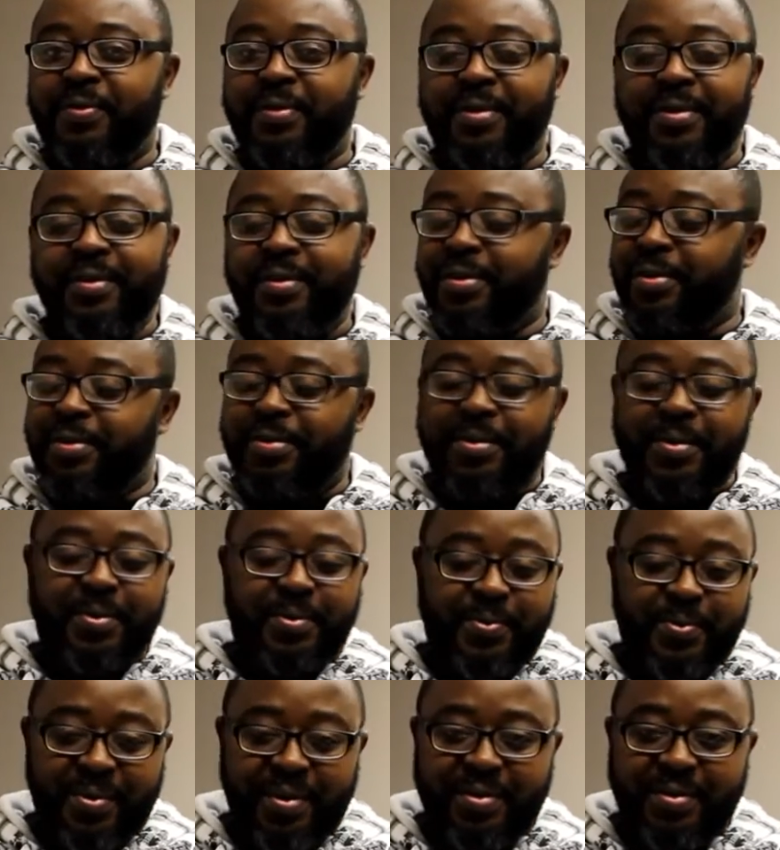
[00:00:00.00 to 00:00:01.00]
You
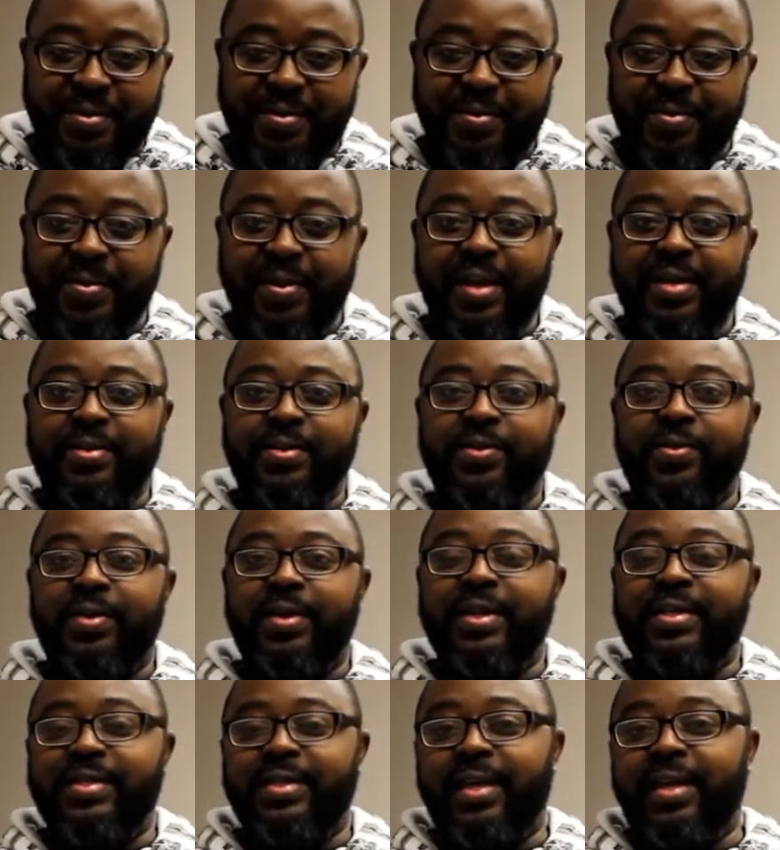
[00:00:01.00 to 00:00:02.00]
don't want to do that. You don't want
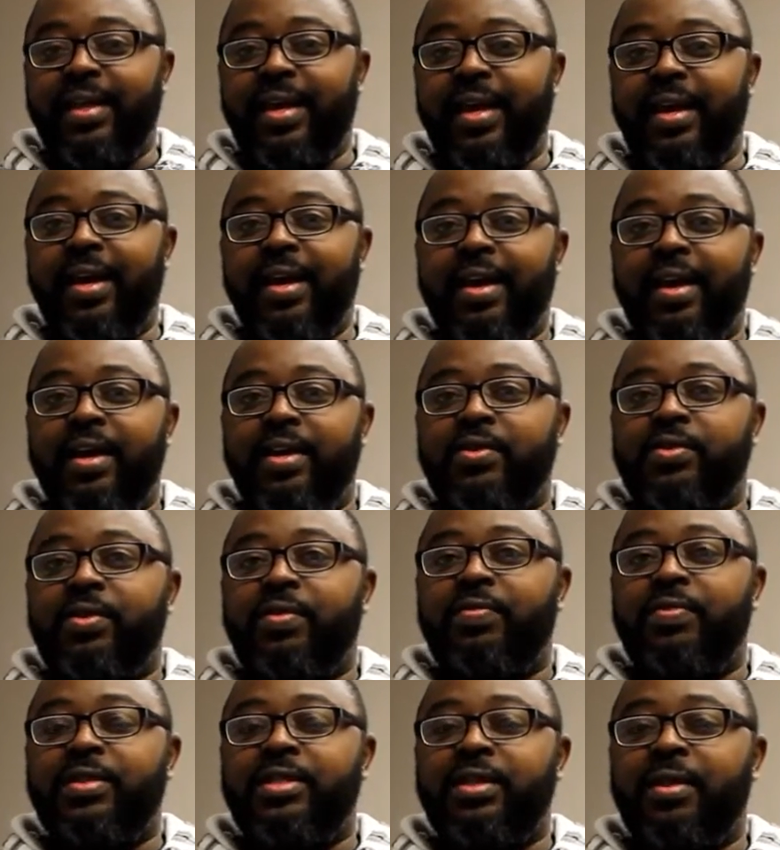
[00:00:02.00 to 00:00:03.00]
to say that. So
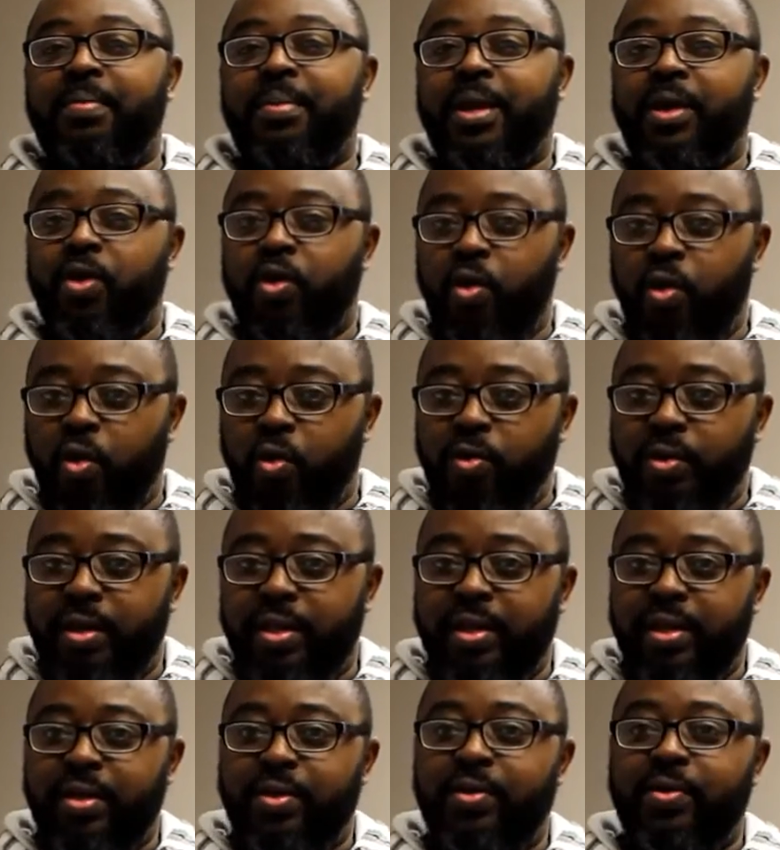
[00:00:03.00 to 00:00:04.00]
if it's somebody older
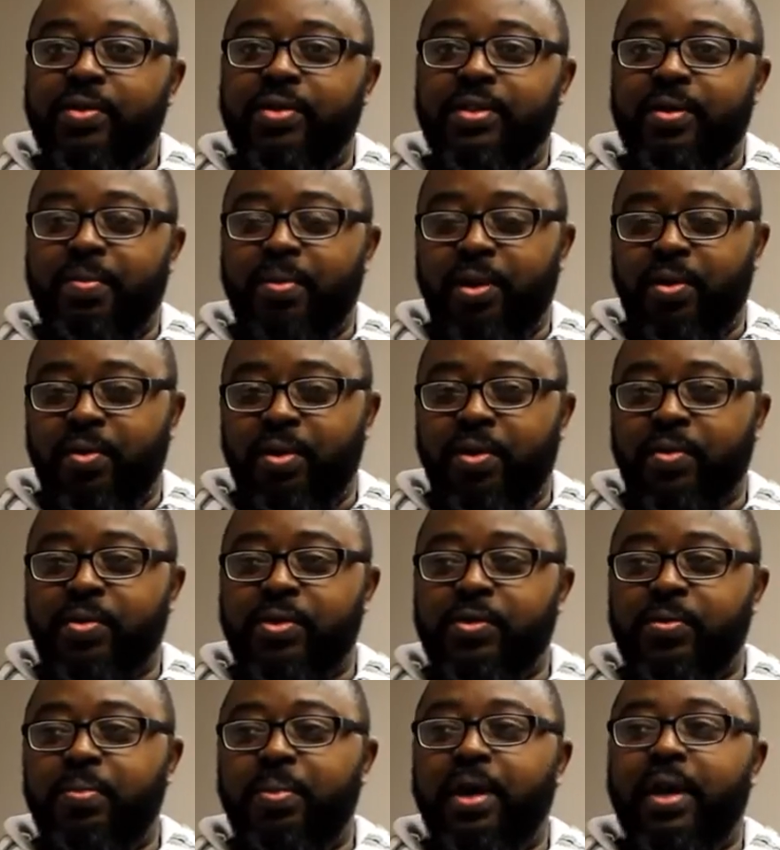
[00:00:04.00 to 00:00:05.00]
than you and somebody you want to
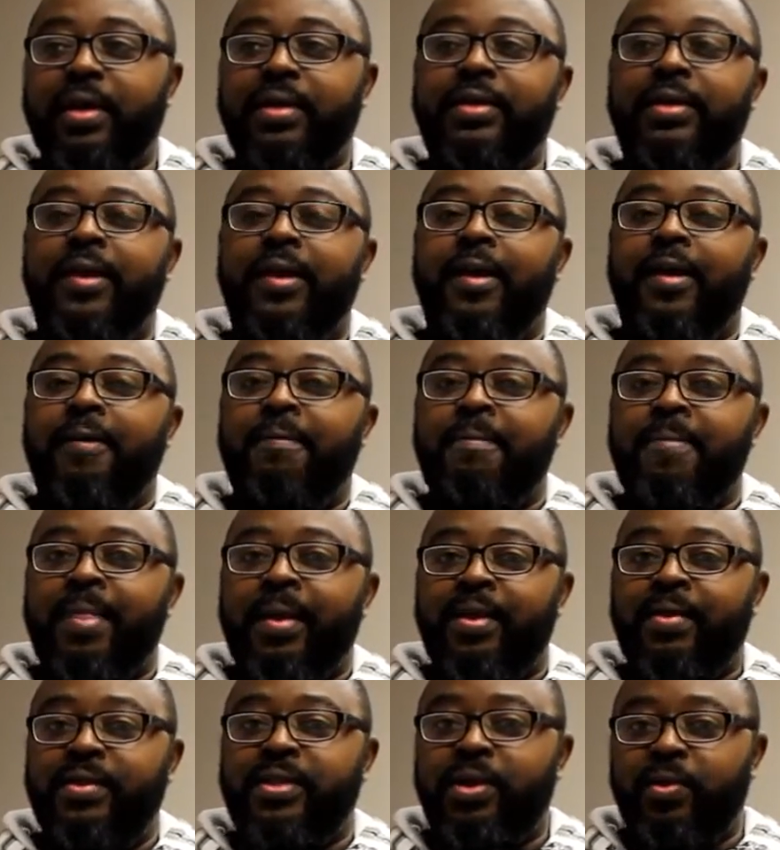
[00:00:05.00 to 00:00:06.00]
respect,
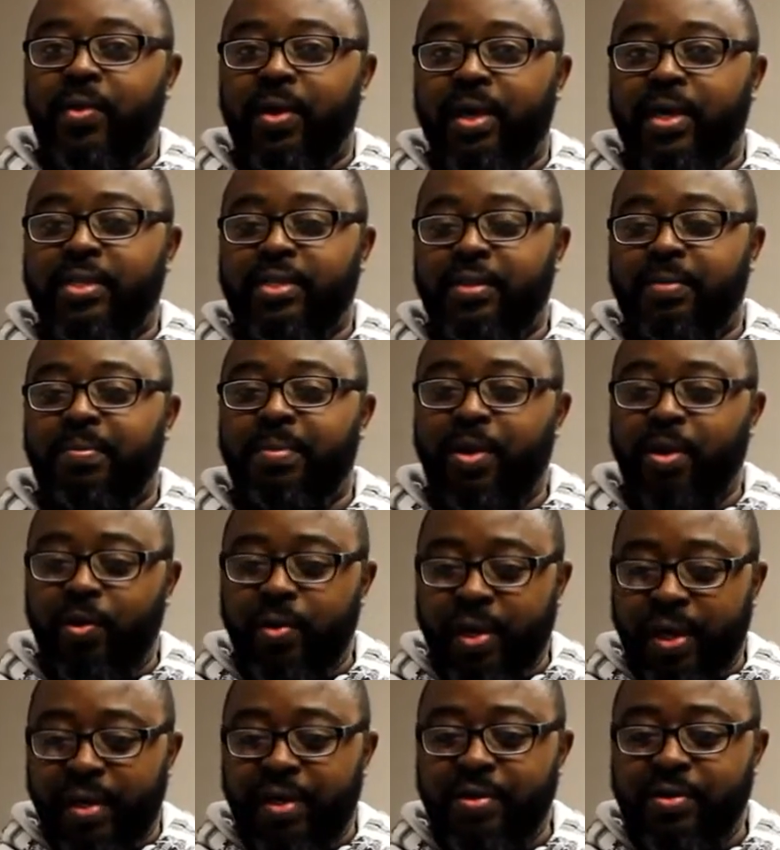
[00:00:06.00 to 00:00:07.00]
you say wakasimba.
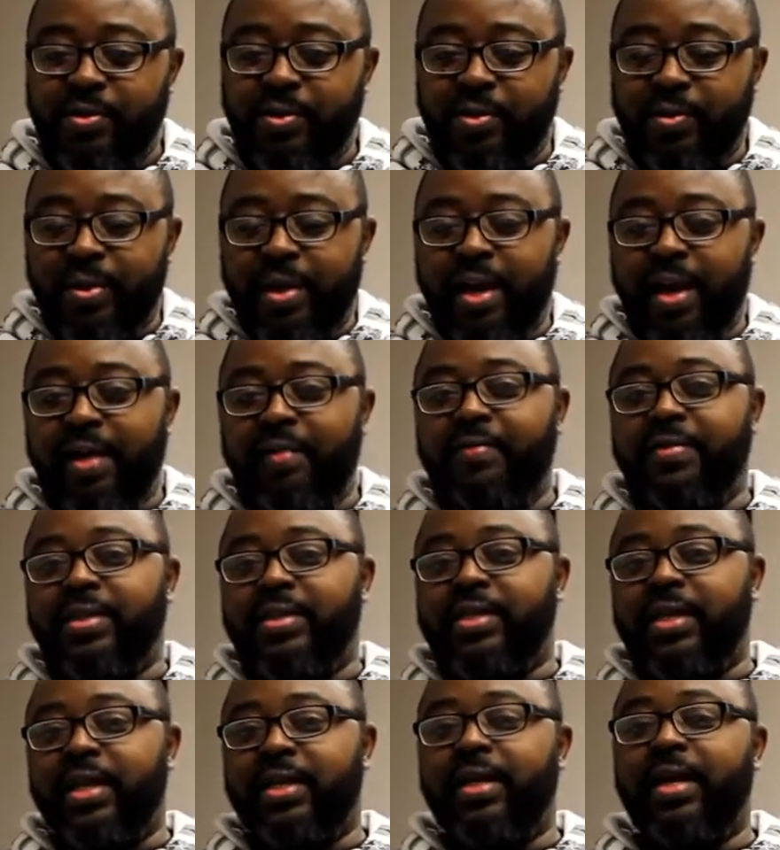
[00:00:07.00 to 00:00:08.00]
Okay, so having
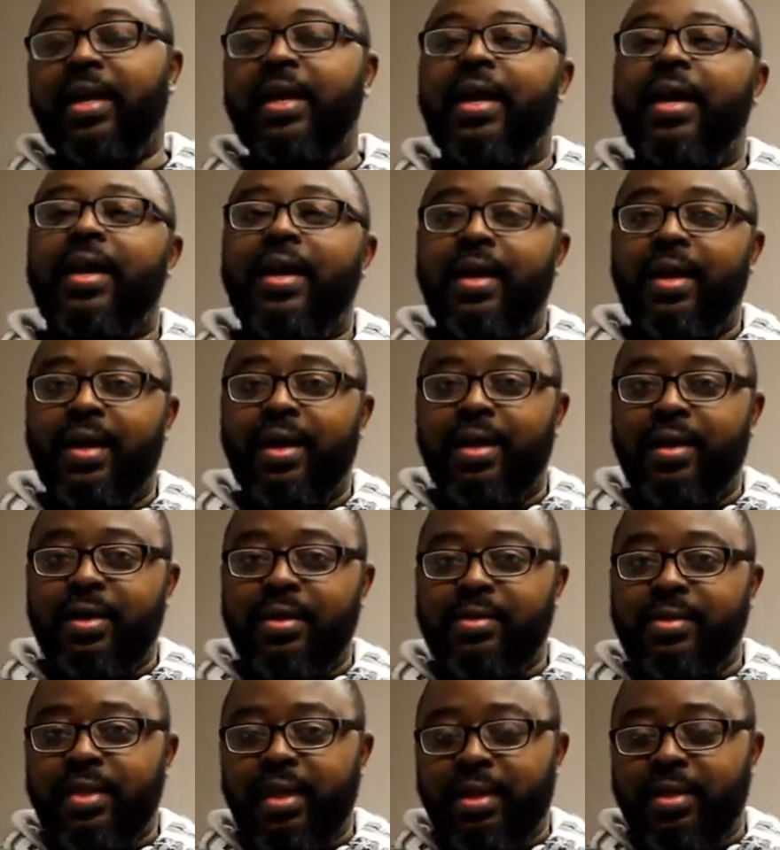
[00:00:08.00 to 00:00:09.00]
said that,
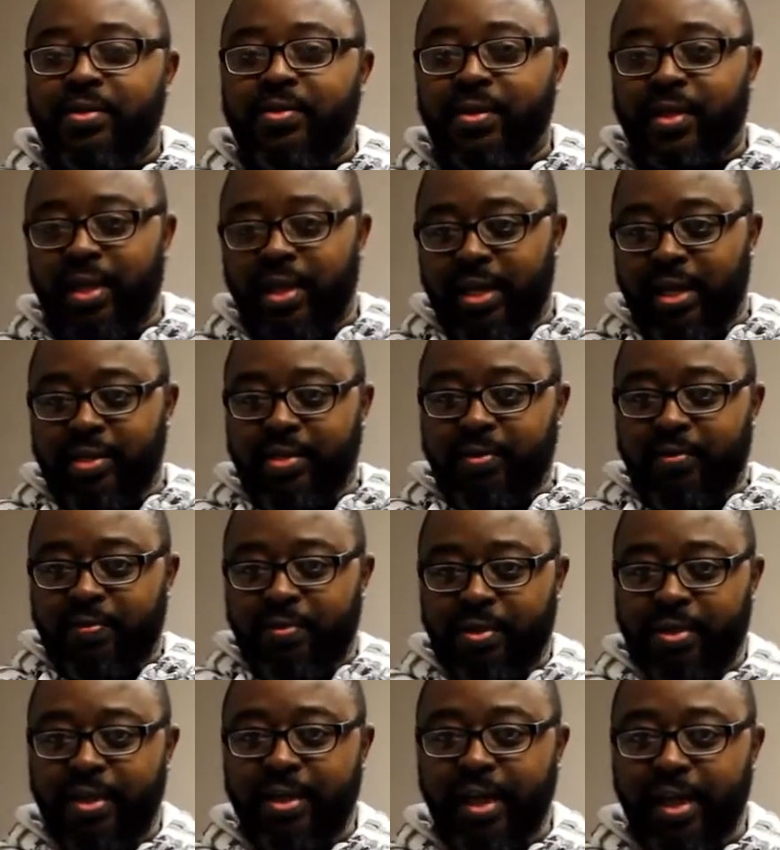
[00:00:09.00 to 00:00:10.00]
let's get into the lesson for
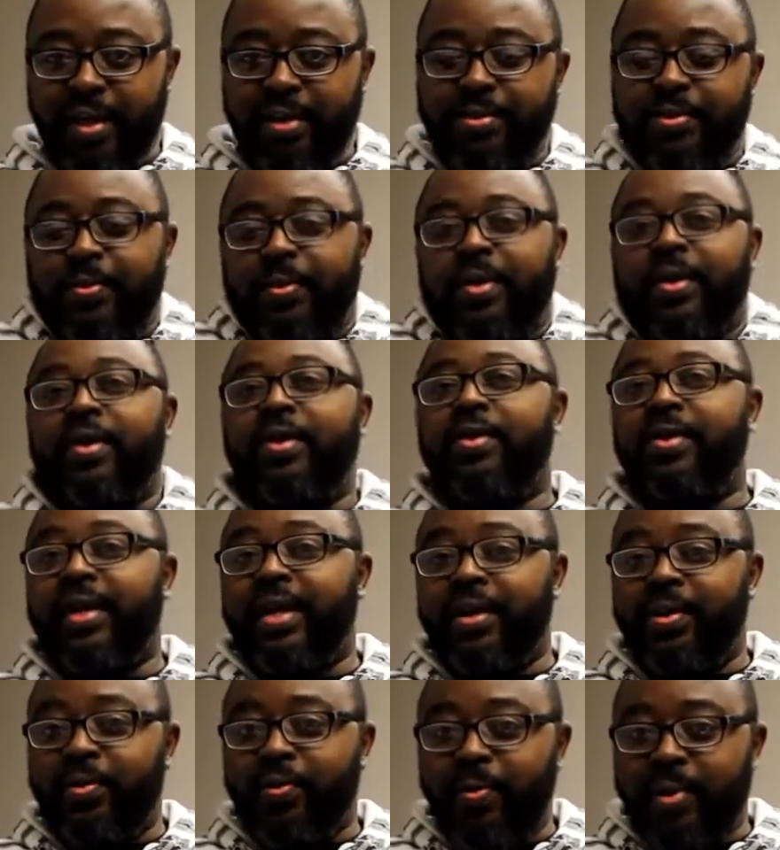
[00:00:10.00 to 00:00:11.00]
today. So we're going to look
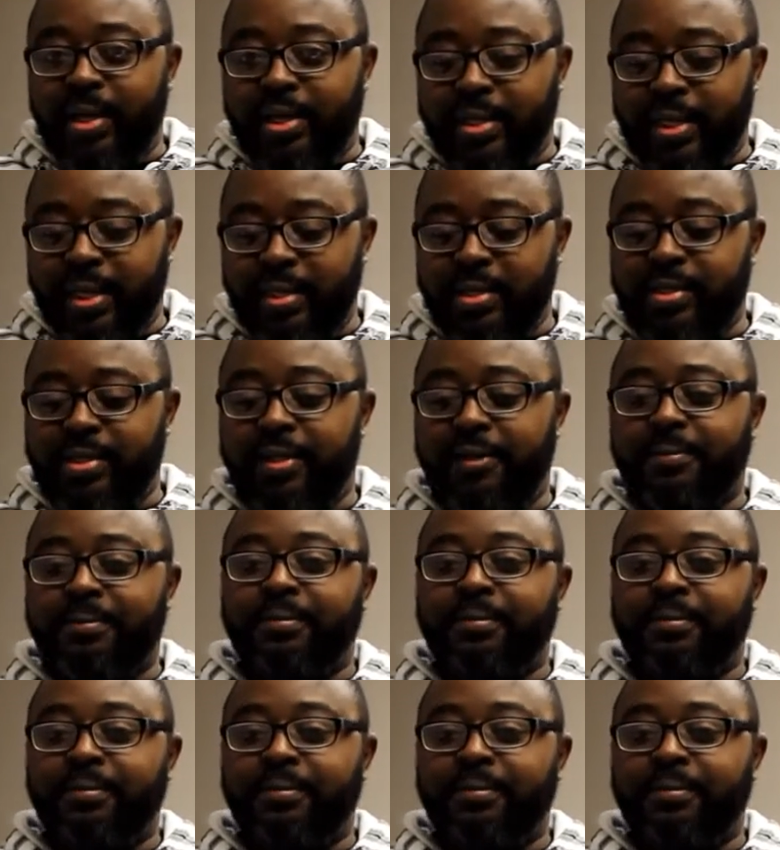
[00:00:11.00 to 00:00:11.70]
at greetings.